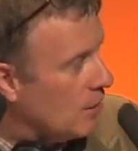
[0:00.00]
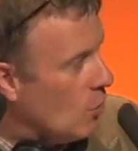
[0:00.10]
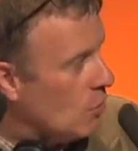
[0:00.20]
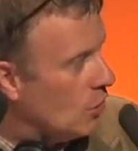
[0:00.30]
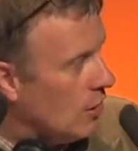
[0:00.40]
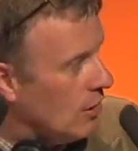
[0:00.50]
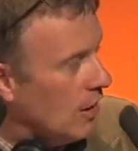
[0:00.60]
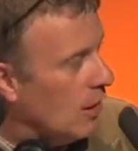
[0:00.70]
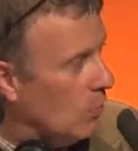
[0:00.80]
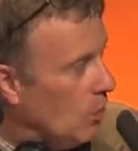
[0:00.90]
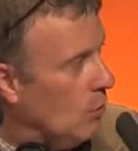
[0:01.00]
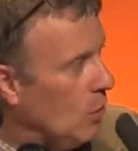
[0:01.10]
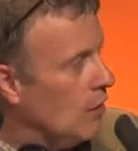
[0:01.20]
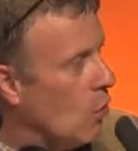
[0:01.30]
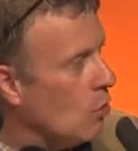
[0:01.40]
So
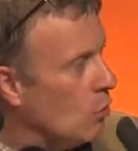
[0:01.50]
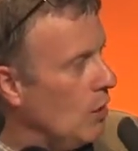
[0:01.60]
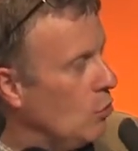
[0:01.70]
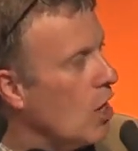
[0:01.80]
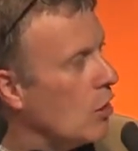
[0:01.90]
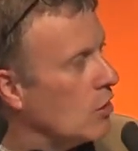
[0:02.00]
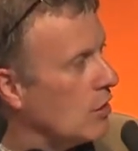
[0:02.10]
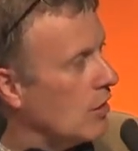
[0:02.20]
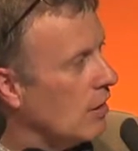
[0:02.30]
we do not